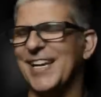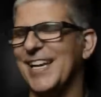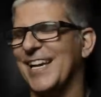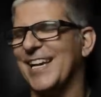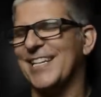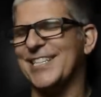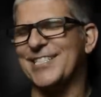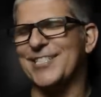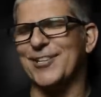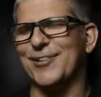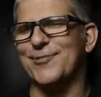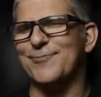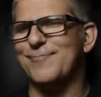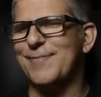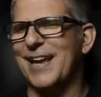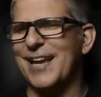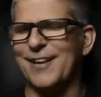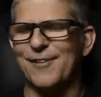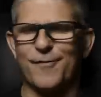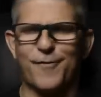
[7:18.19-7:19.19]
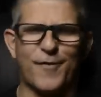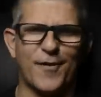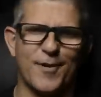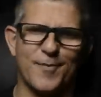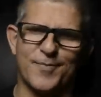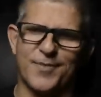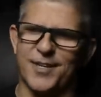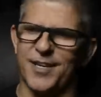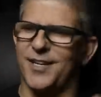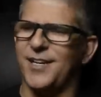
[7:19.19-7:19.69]
And so, man,
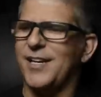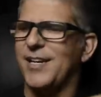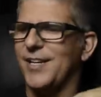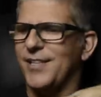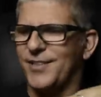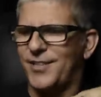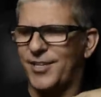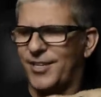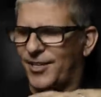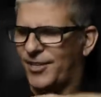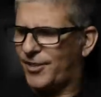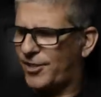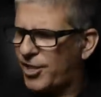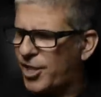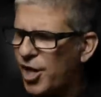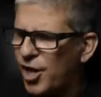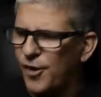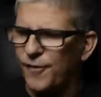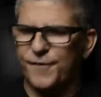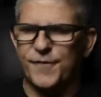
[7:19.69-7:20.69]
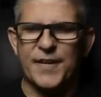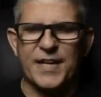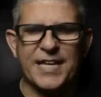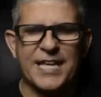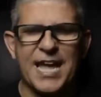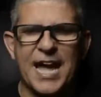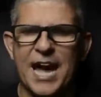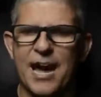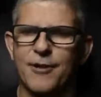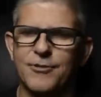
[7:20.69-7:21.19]
from the, the comfy
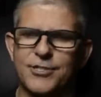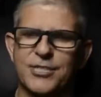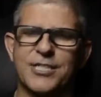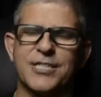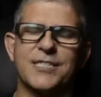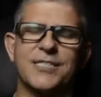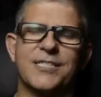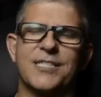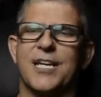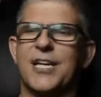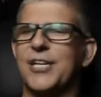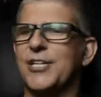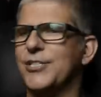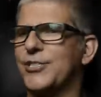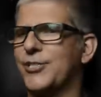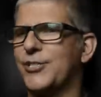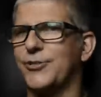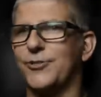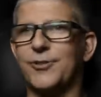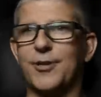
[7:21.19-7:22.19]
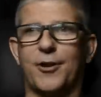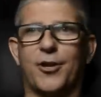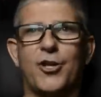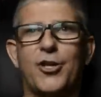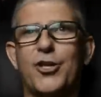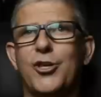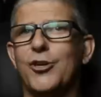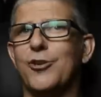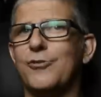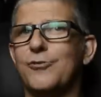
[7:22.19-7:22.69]
couches to the
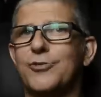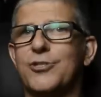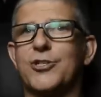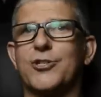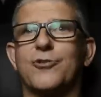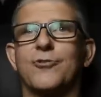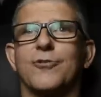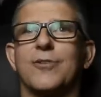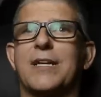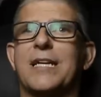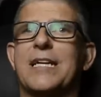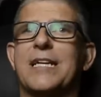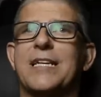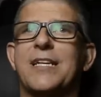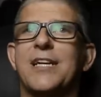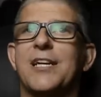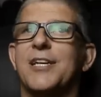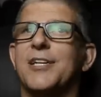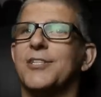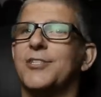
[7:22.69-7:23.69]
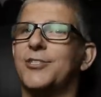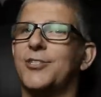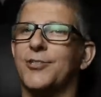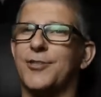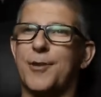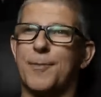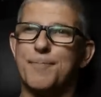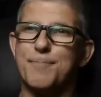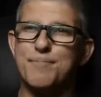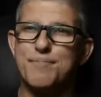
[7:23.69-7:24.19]
huge screen to
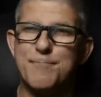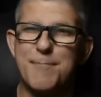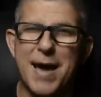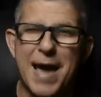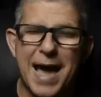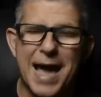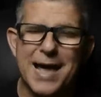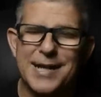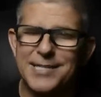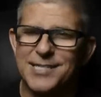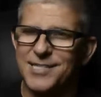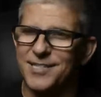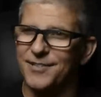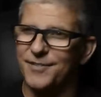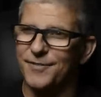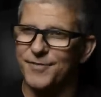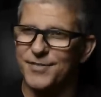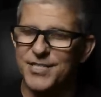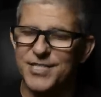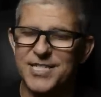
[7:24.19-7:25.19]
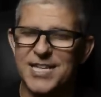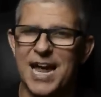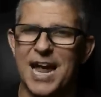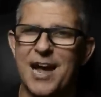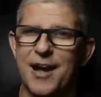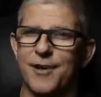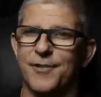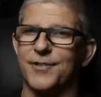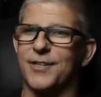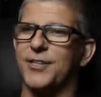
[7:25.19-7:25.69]
the massive
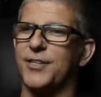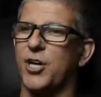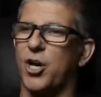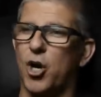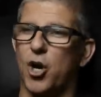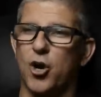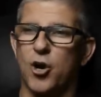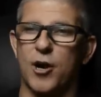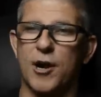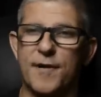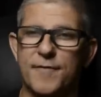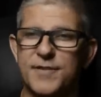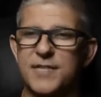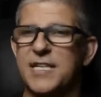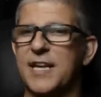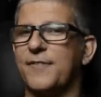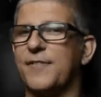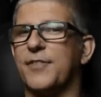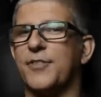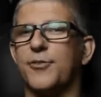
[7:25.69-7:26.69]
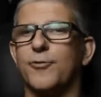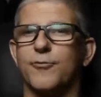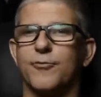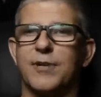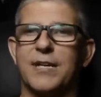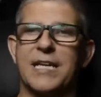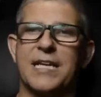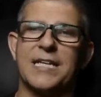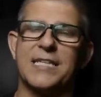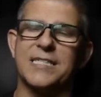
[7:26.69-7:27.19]
sound that the
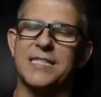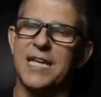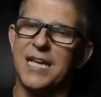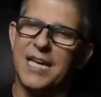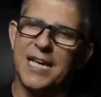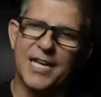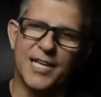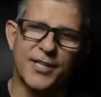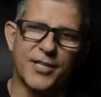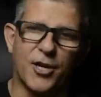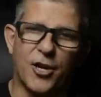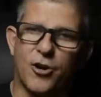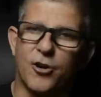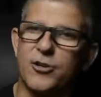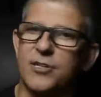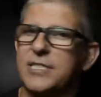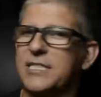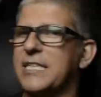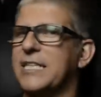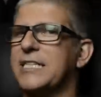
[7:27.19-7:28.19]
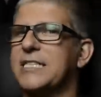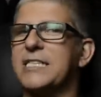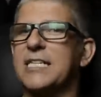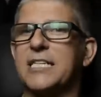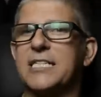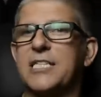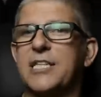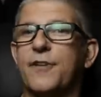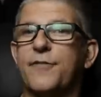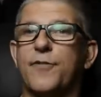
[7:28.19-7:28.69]
RF-73s and the
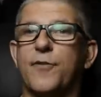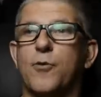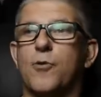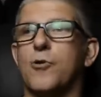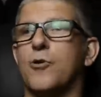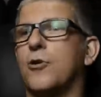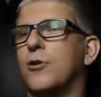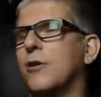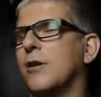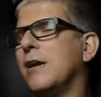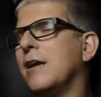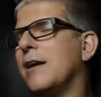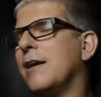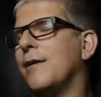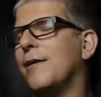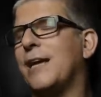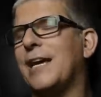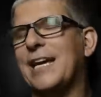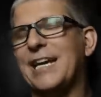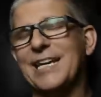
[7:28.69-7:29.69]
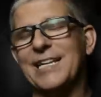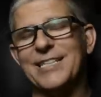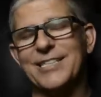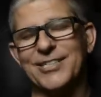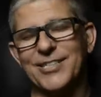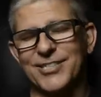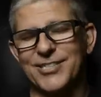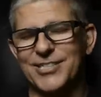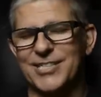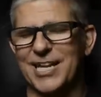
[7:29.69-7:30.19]
RC-64, it
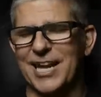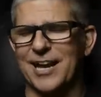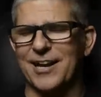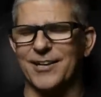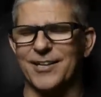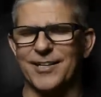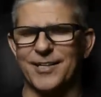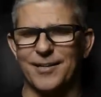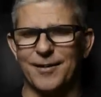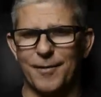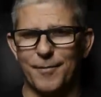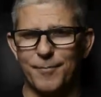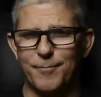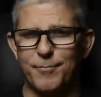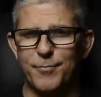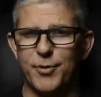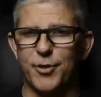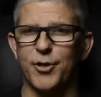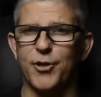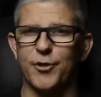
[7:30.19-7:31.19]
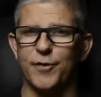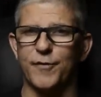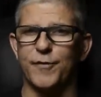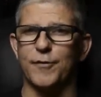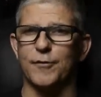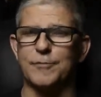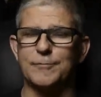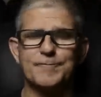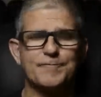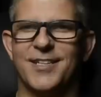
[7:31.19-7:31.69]
just sounded
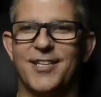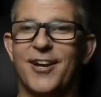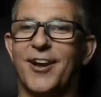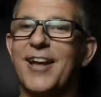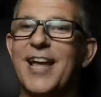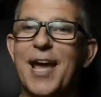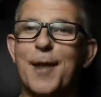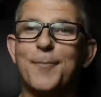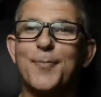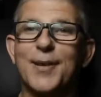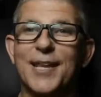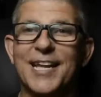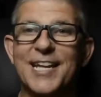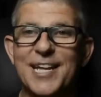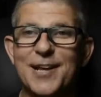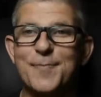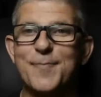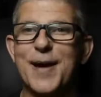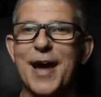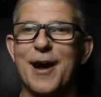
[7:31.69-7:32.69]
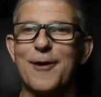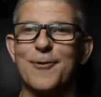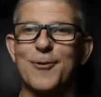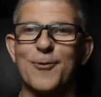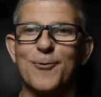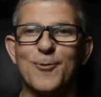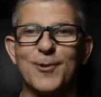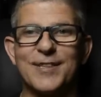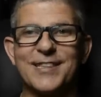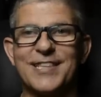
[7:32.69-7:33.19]
beautiful. Now he had plenty of power
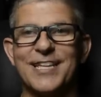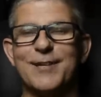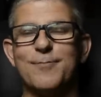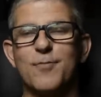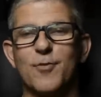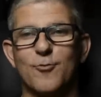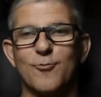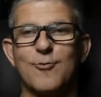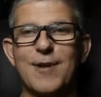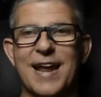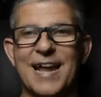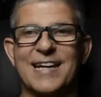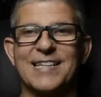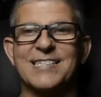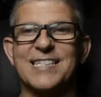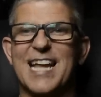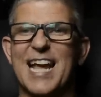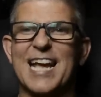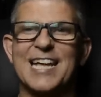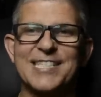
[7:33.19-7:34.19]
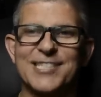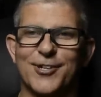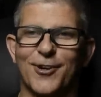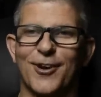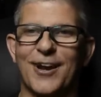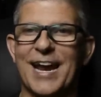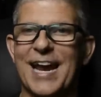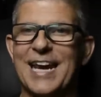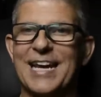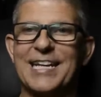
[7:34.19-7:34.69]
with the Marantz
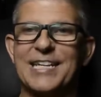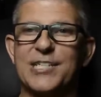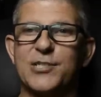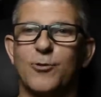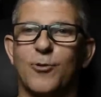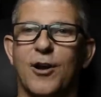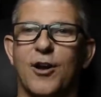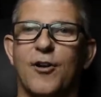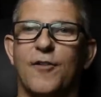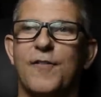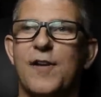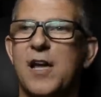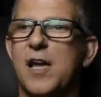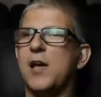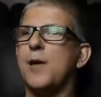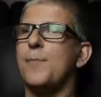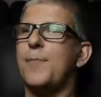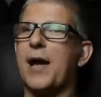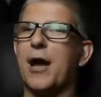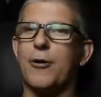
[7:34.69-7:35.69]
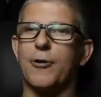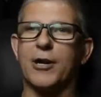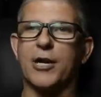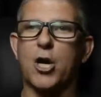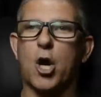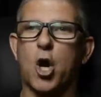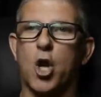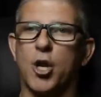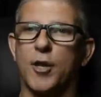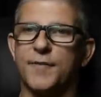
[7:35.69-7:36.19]
SR8012 powering
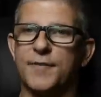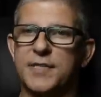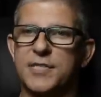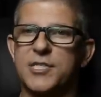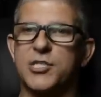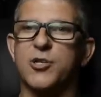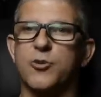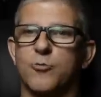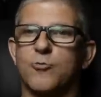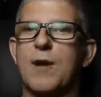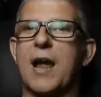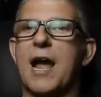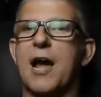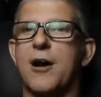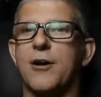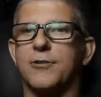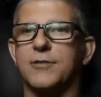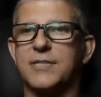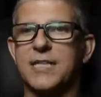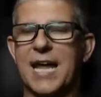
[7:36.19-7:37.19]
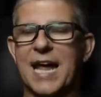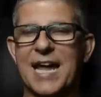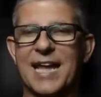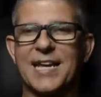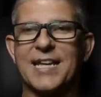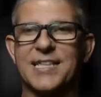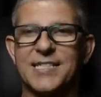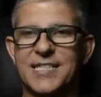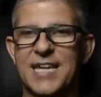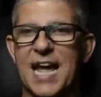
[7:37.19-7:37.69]
all of his surrounds and
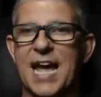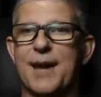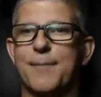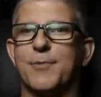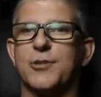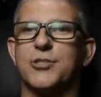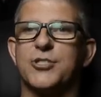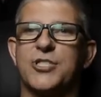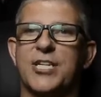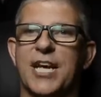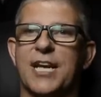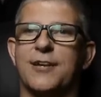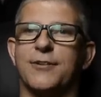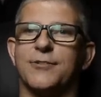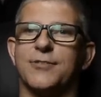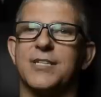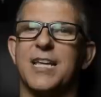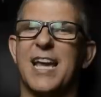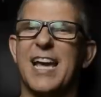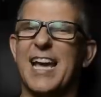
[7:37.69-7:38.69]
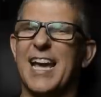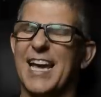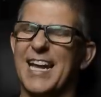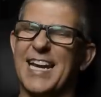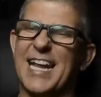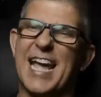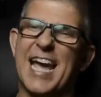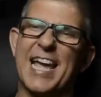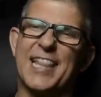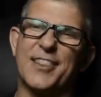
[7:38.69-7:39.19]
his Atmos channels and
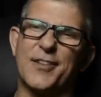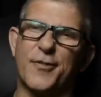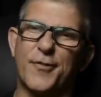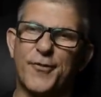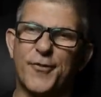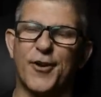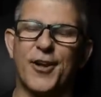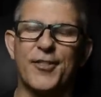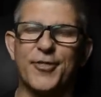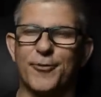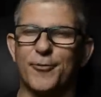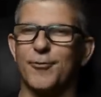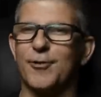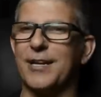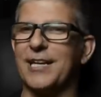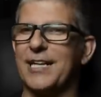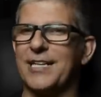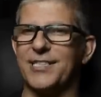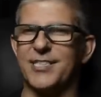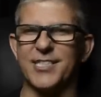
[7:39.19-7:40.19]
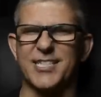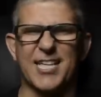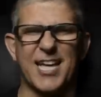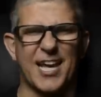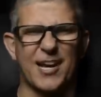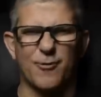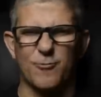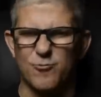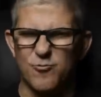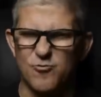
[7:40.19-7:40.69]
he had the front three just
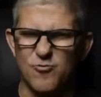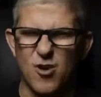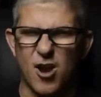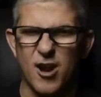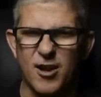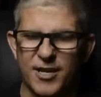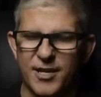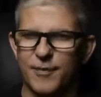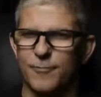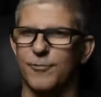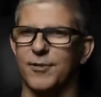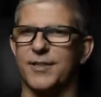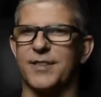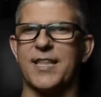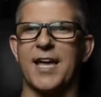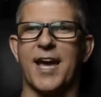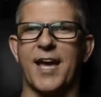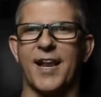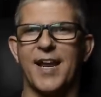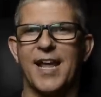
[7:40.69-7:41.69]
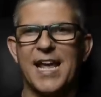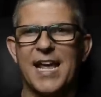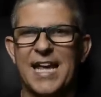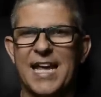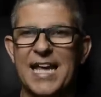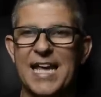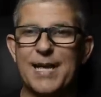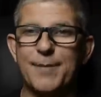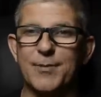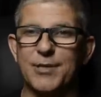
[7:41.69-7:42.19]
kind of rocking with that
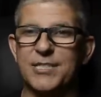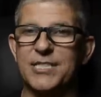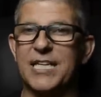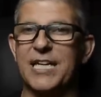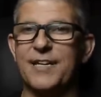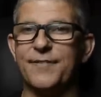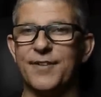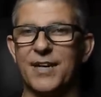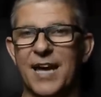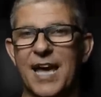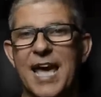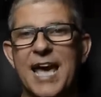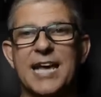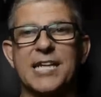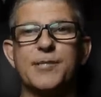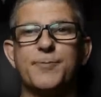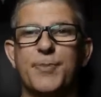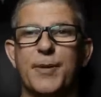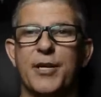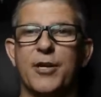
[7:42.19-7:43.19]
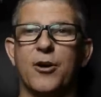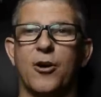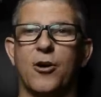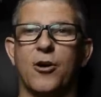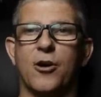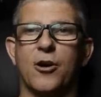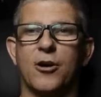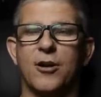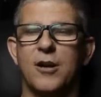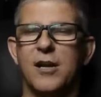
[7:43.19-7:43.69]
Emotiva
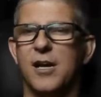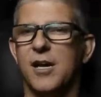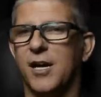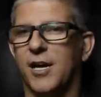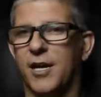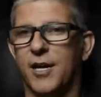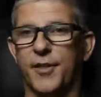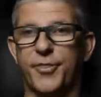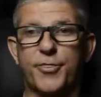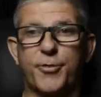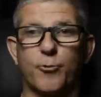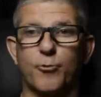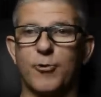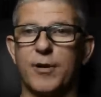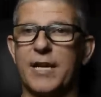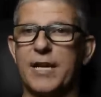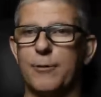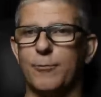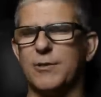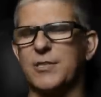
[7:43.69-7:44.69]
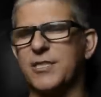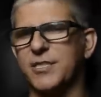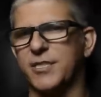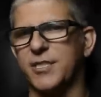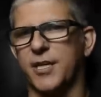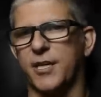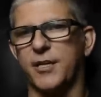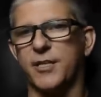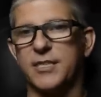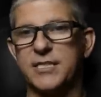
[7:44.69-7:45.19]
XPR uh, 3 which is
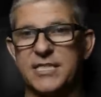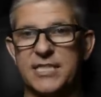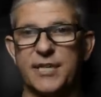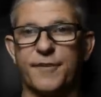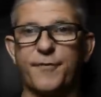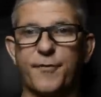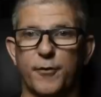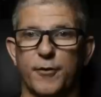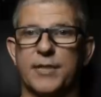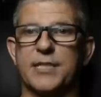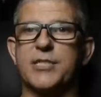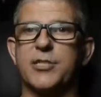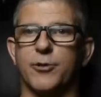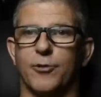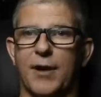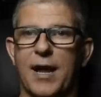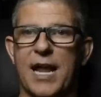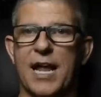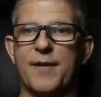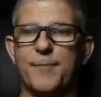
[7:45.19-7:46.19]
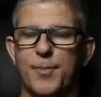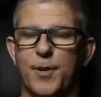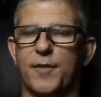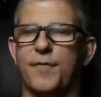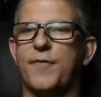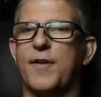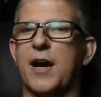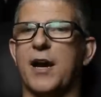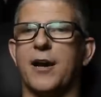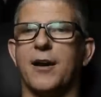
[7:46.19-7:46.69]
a differential
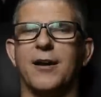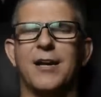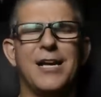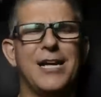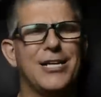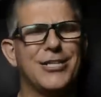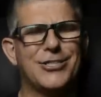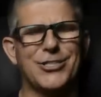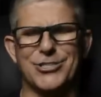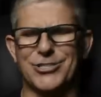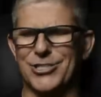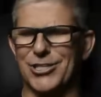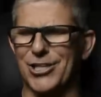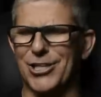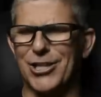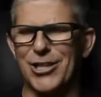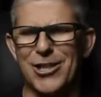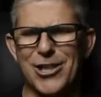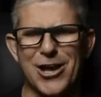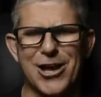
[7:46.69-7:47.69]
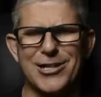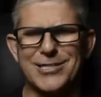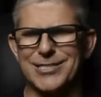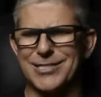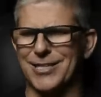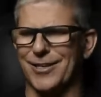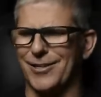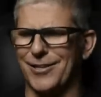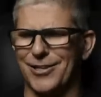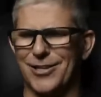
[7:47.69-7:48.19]
amplifier. Just lots
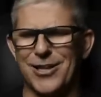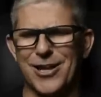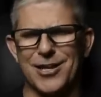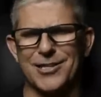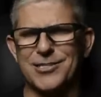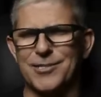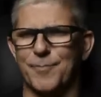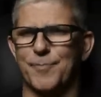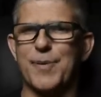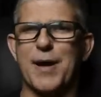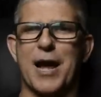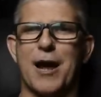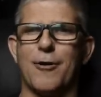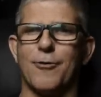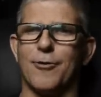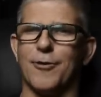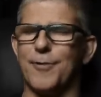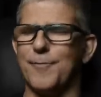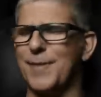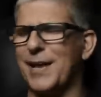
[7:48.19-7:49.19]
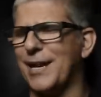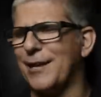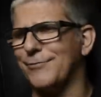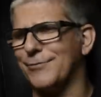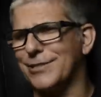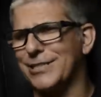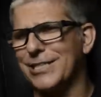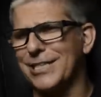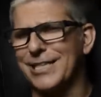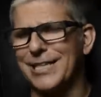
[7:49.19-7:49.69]
and lots of power and man it
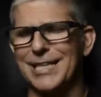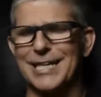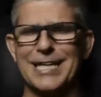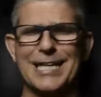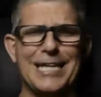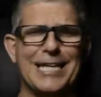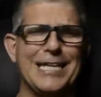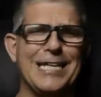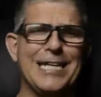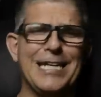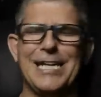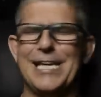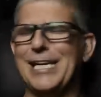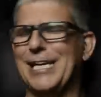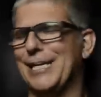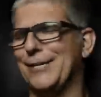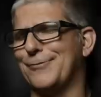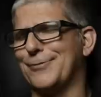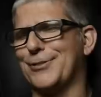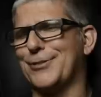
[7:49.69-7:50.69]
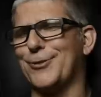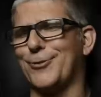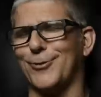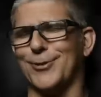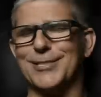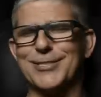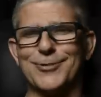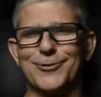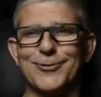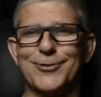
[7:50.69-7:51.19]
was clean, it was
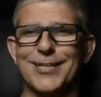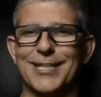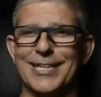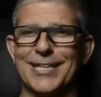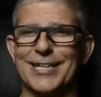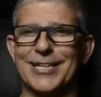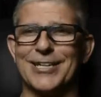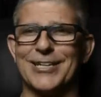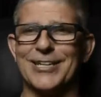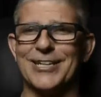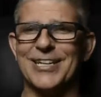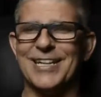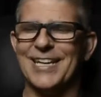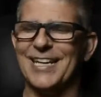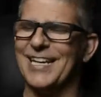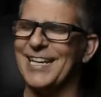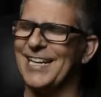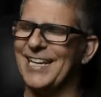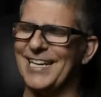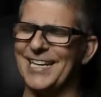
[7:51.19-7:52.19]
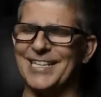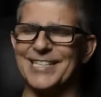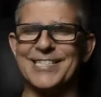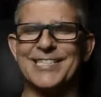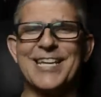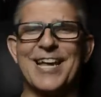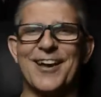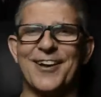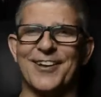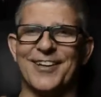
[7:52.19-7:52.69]
crystal clear and it
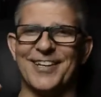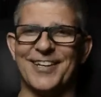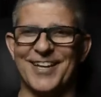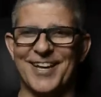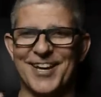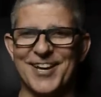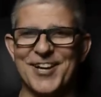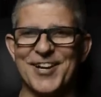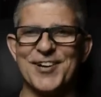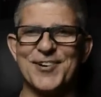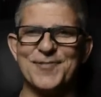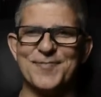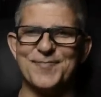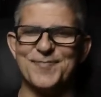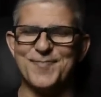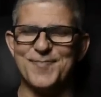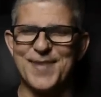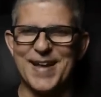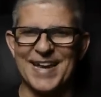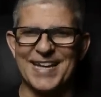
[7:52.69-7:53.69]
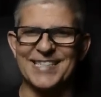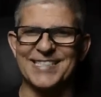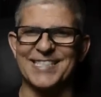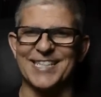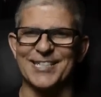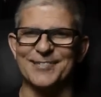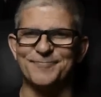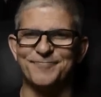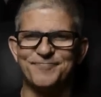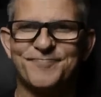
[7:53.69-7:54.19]
sounded
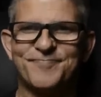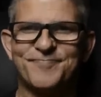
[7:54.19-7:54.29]
amazing.